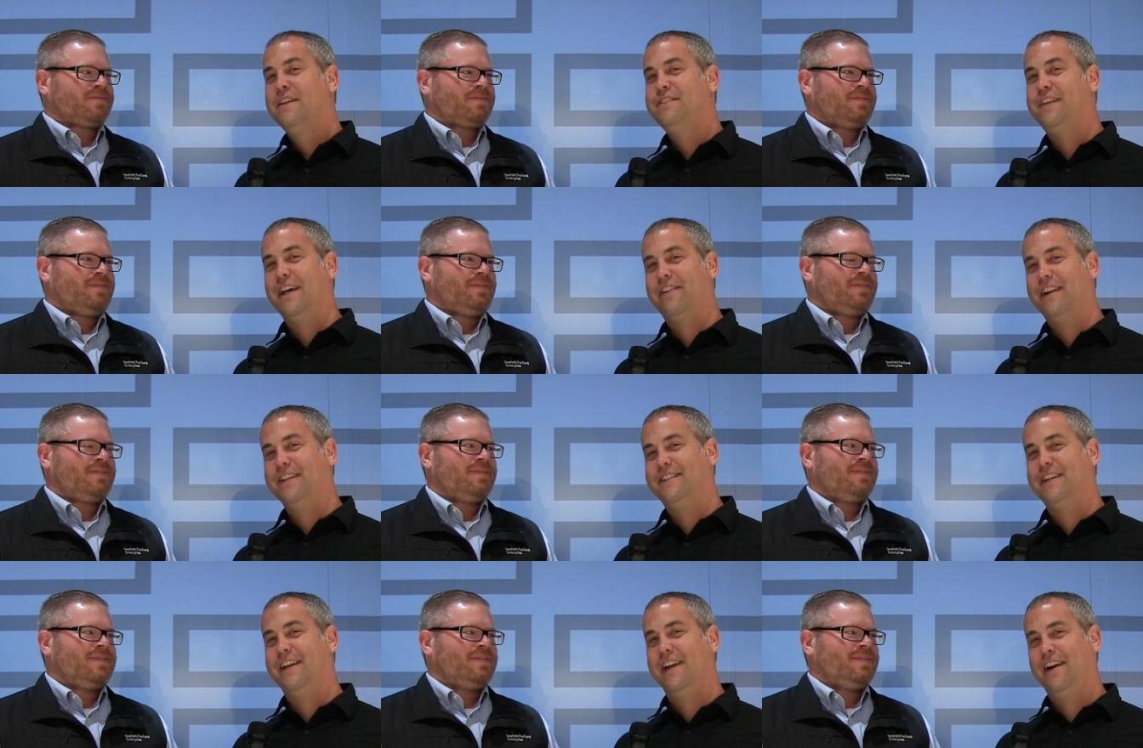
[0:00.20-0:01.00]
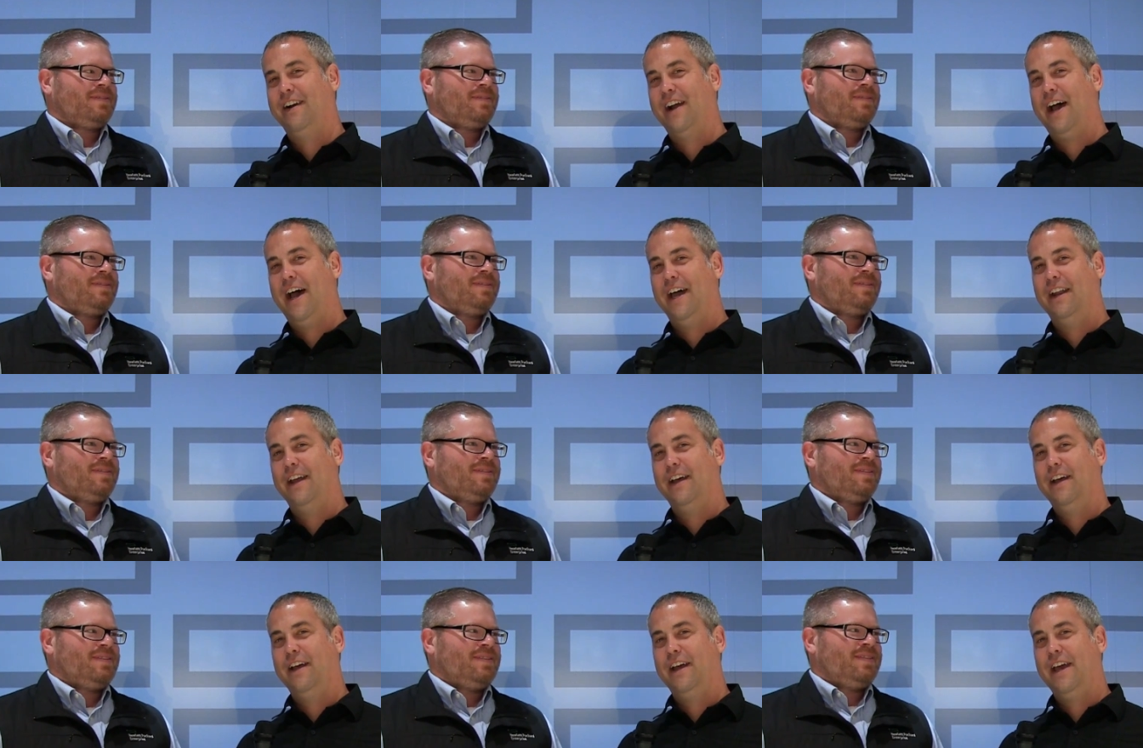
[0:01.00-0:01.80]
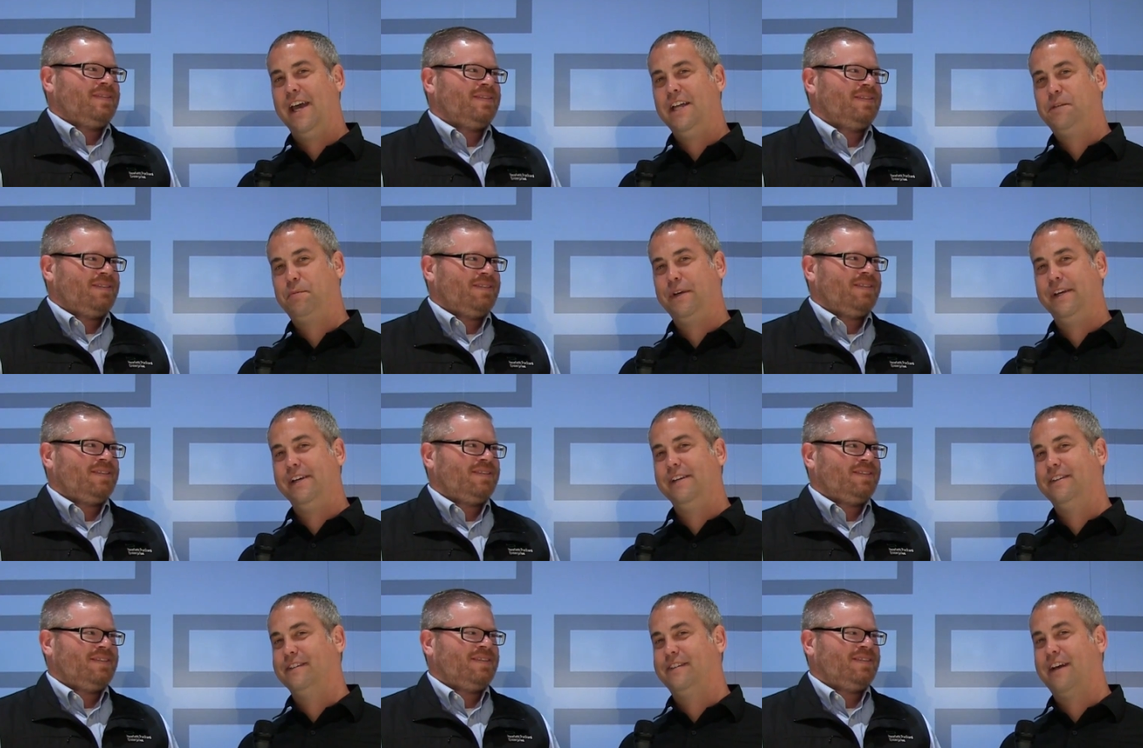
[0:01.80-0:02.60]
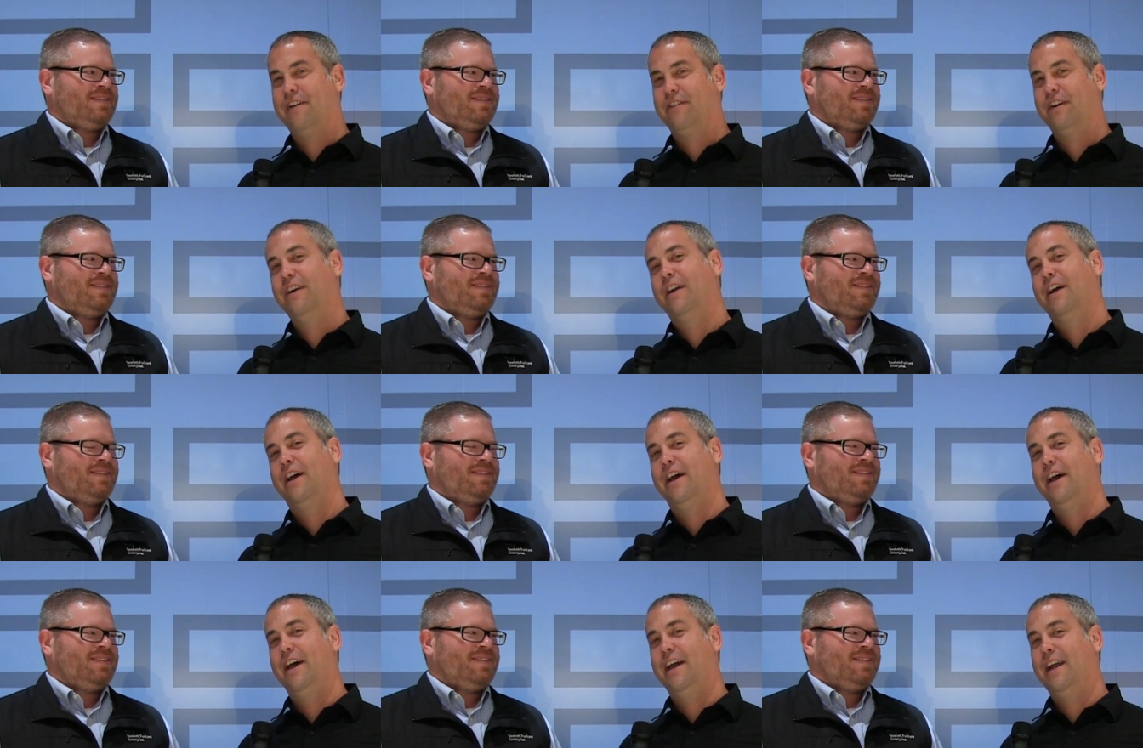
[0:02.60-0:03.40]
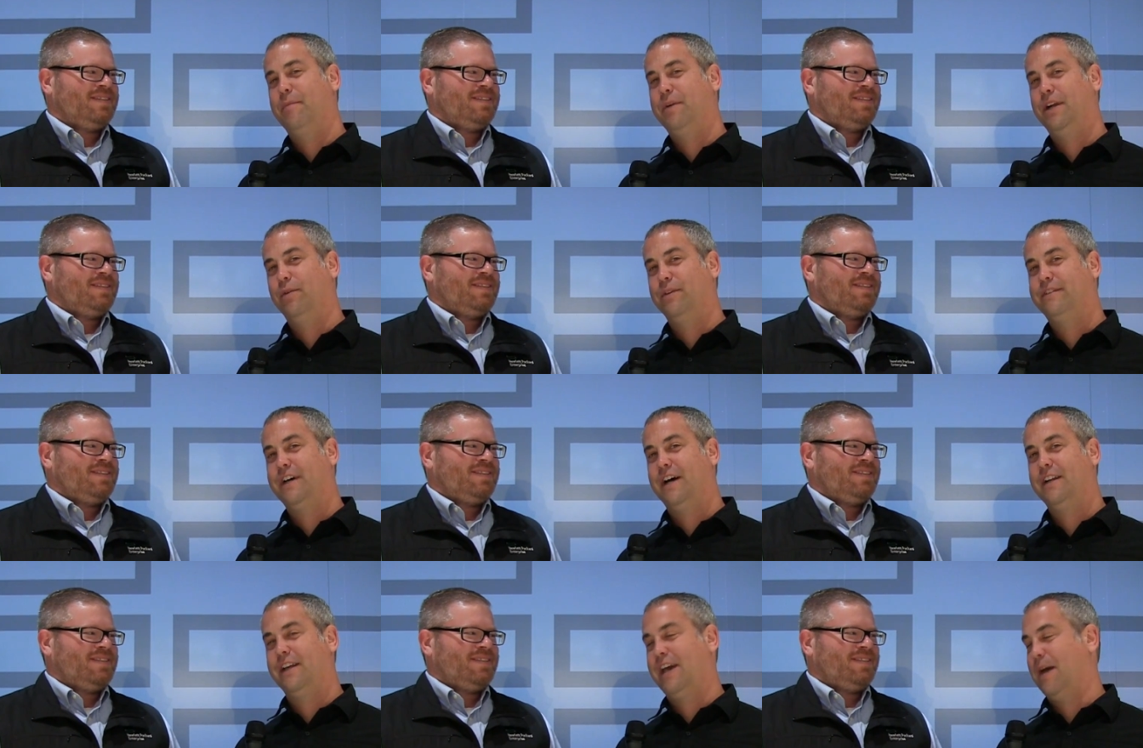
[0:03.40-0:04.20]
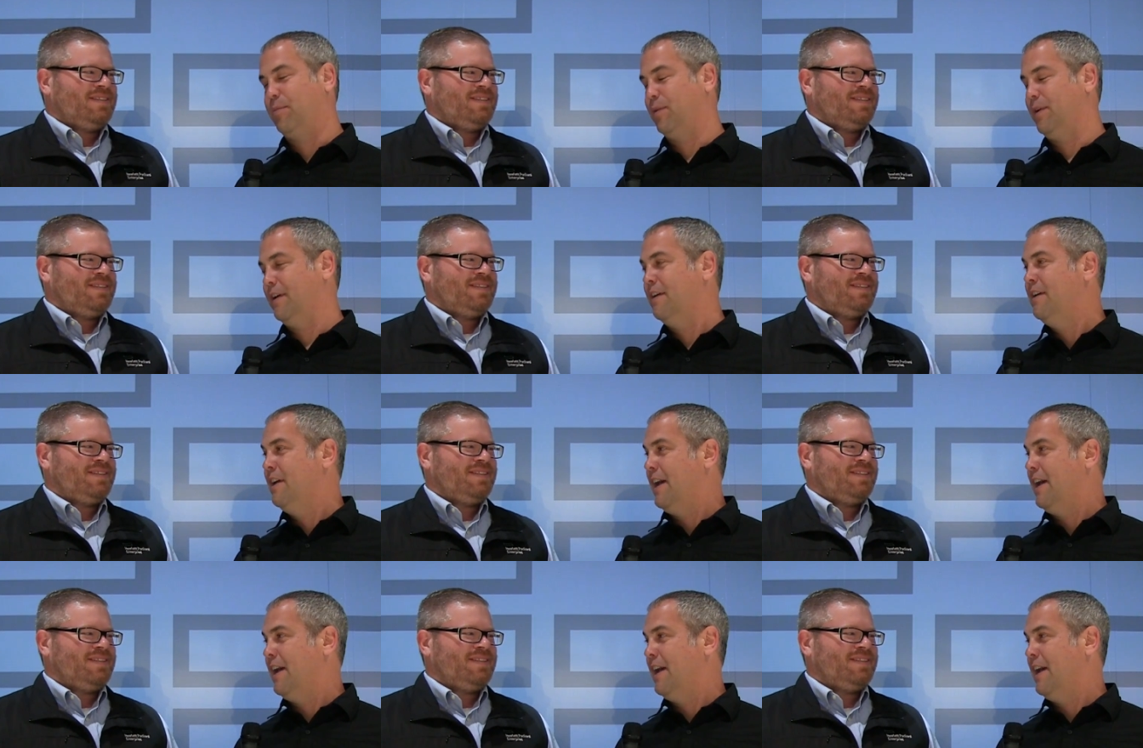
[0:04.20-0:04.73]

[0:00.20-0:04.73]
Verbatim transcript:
Speaker 1: Jake Ludington here at H P E Discover, and I'm here with Todd DeCapua.